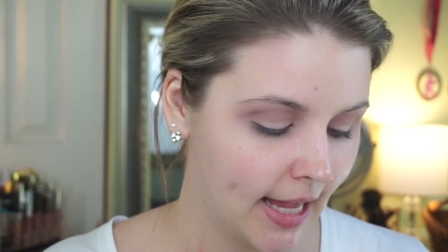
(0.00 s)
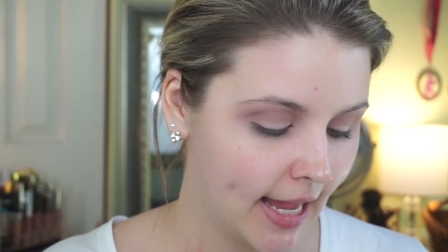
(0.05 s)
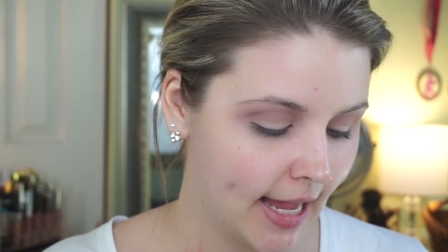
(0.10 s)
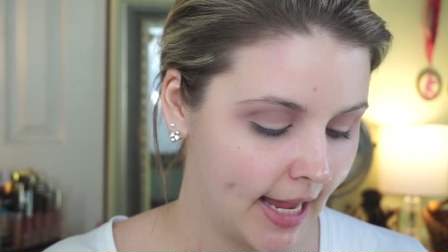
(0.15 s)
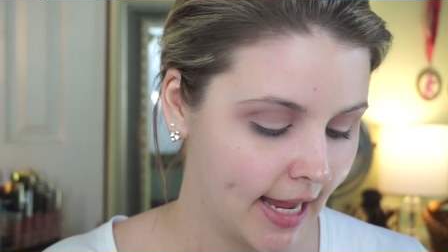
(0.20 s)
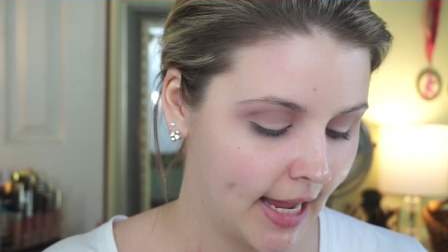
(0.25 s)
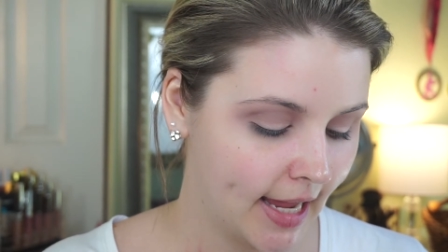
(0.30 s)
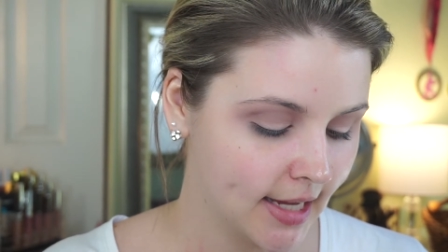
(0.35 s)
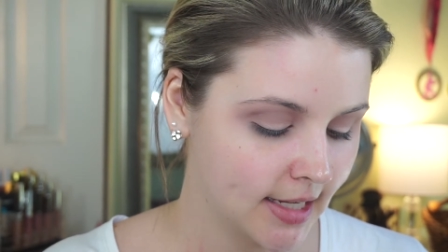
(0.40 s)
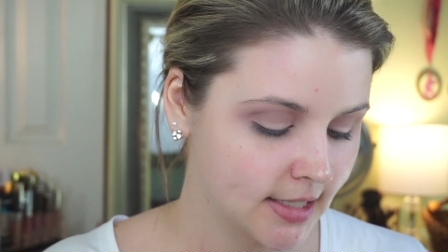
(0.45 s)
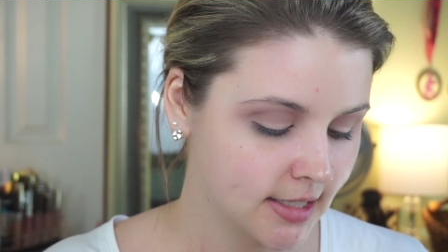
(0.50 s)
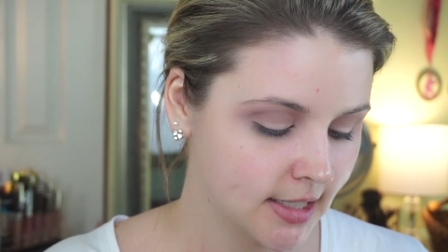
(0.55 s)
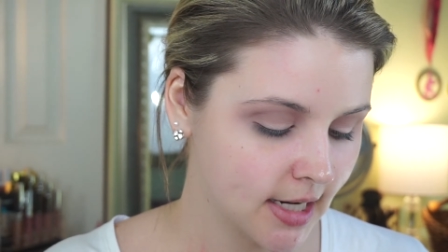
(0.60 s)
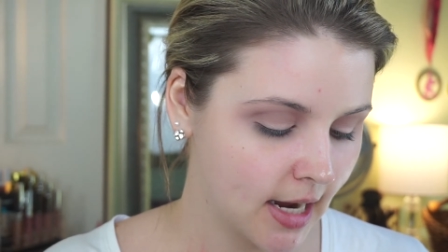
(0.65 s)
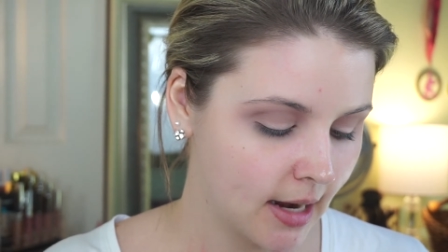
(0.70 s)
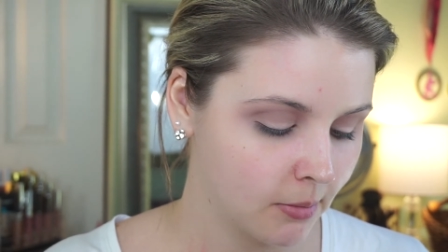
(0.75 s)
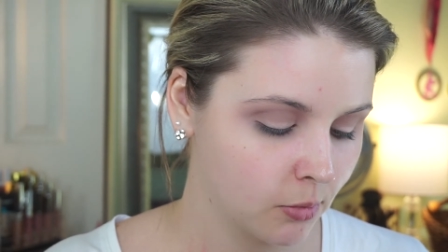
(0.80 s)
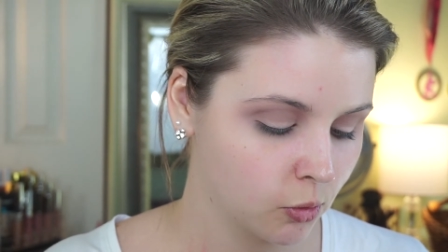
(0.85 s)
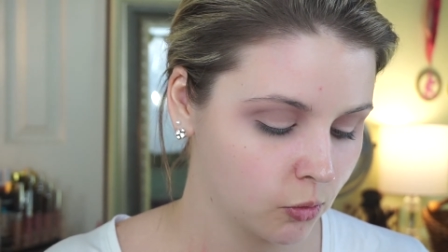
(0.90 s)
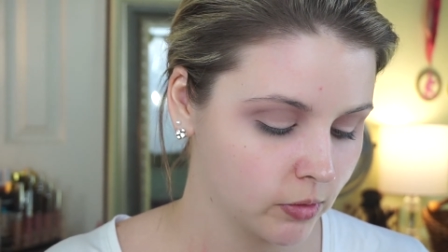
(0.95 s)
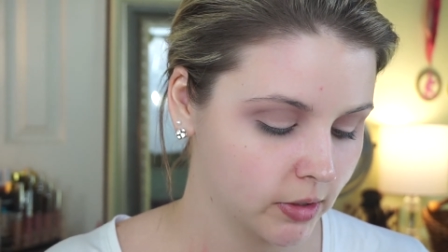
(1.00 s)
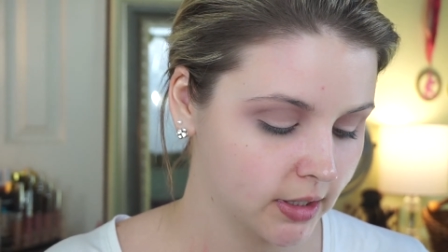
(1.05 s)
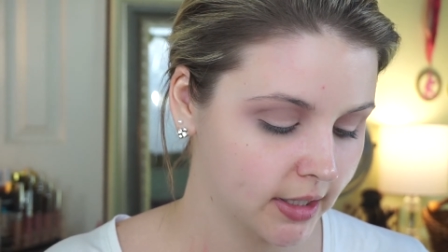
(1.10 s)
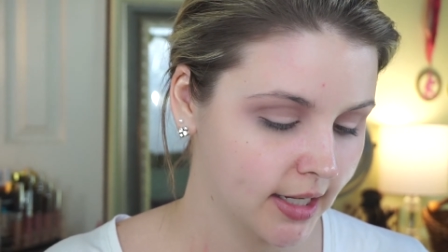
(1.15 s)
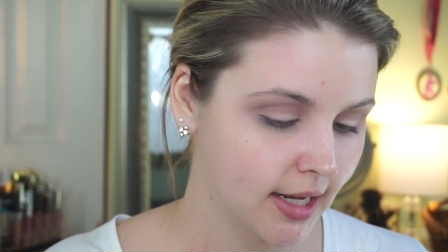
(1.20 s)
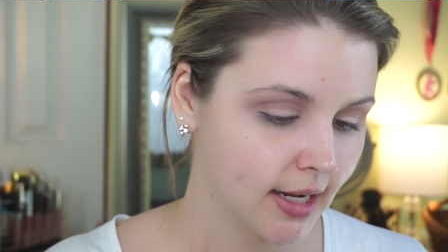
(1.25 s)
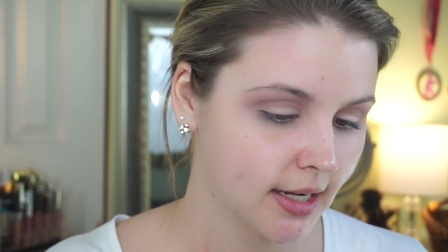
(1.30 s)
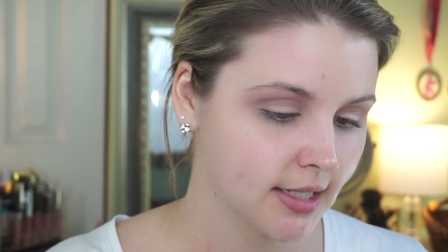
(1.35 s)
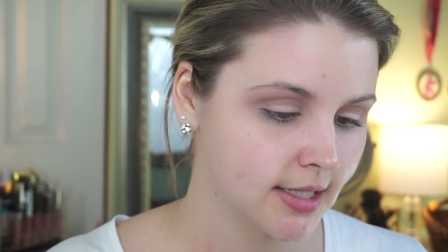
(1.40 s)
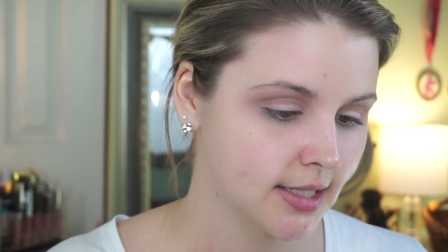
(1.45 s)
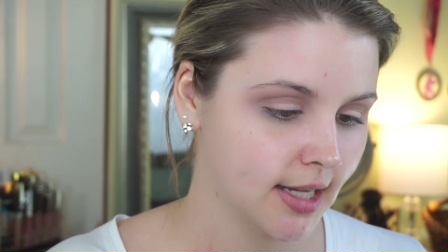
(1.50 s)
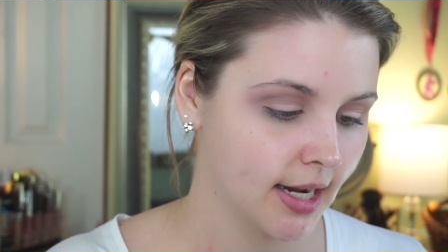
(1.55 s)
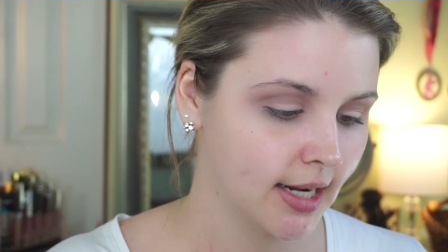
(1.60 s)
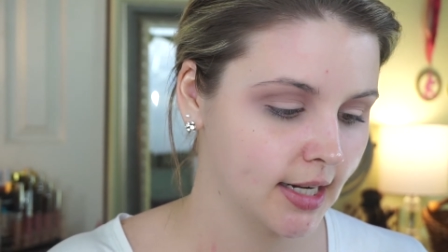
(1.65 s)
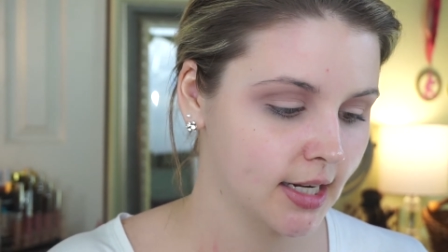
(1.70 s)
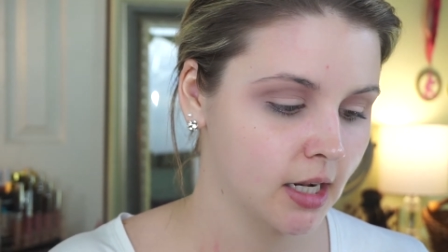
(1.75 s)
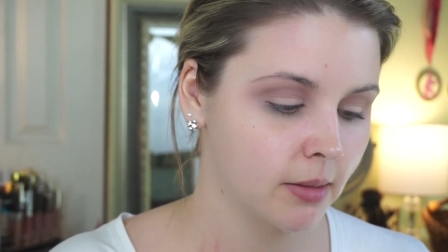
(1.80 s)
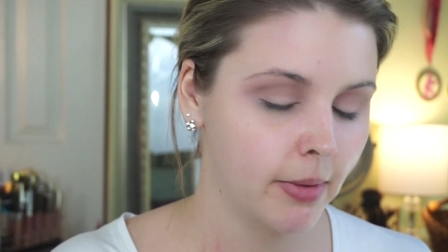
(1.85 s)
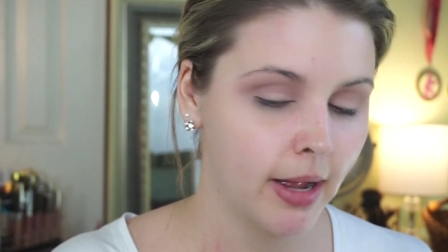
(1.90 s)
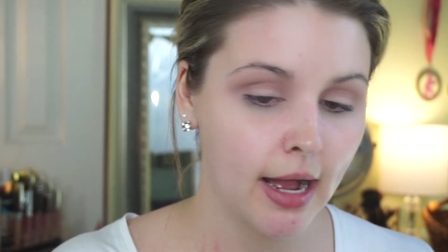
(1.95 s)
And I'm really
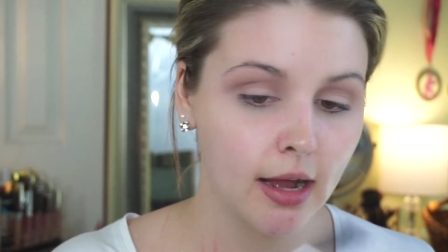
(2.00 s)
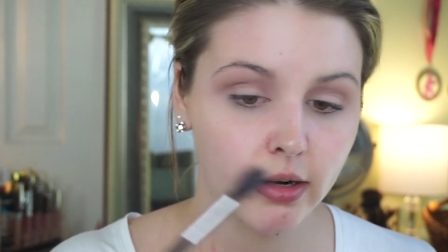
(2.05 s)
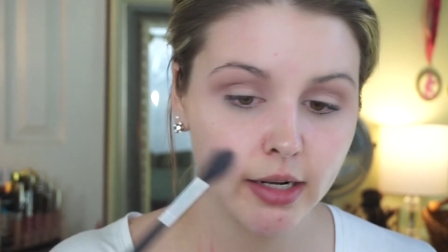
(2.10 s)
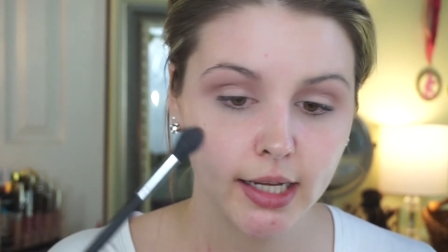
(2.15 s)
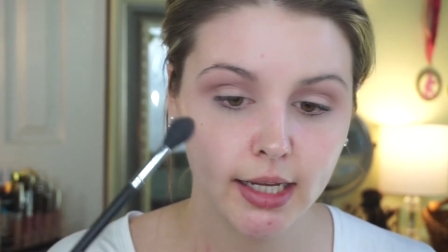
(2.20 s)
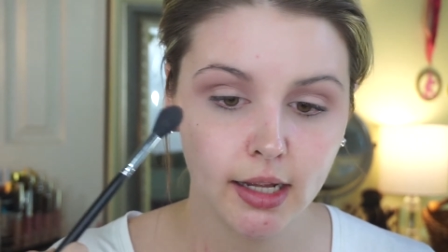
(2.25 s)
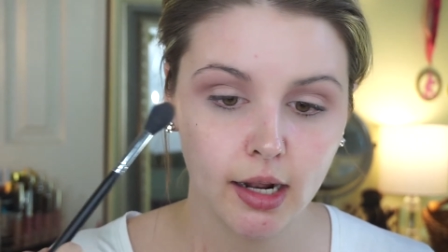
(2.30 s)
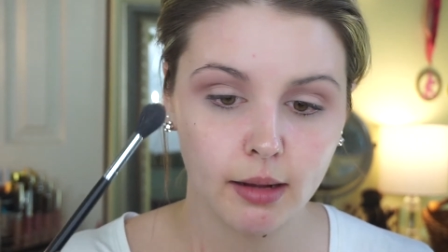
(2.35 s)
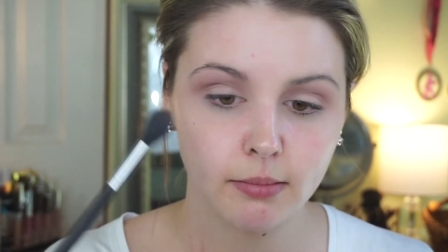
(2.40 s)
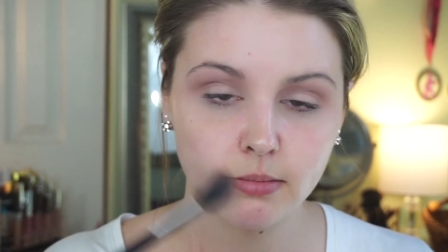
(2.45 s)
excited about it.